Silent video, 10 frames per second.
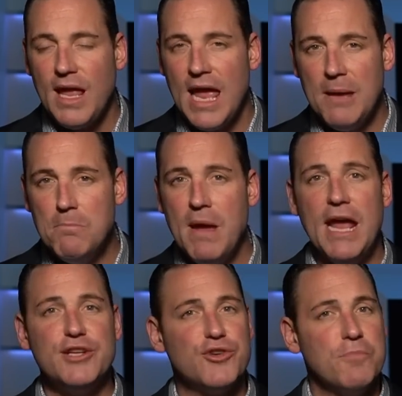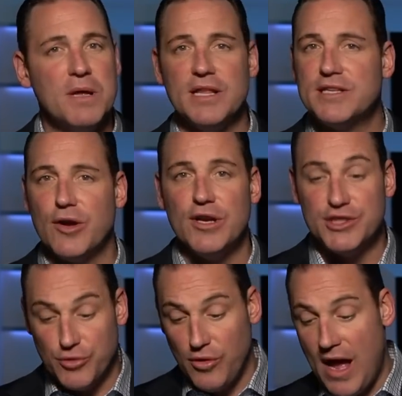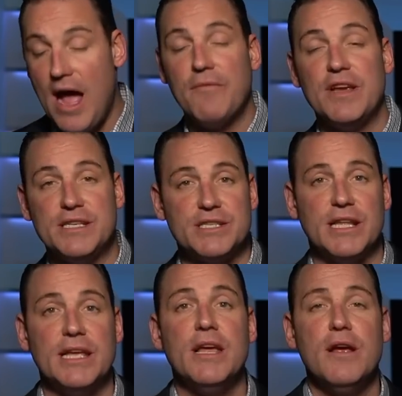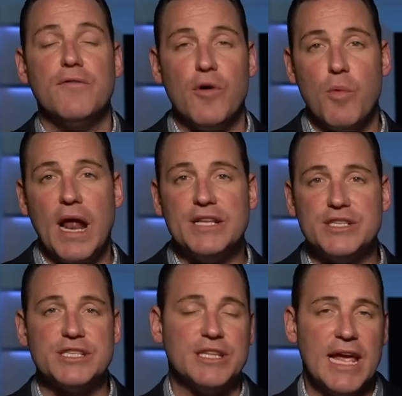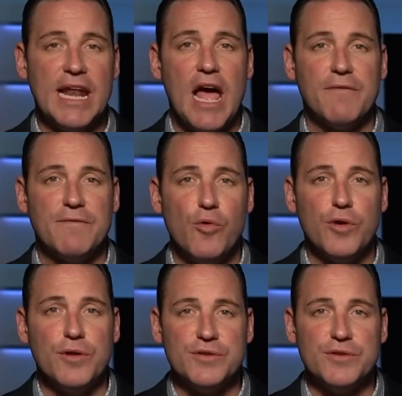a major military drill, obviously, from what I just laid out for you.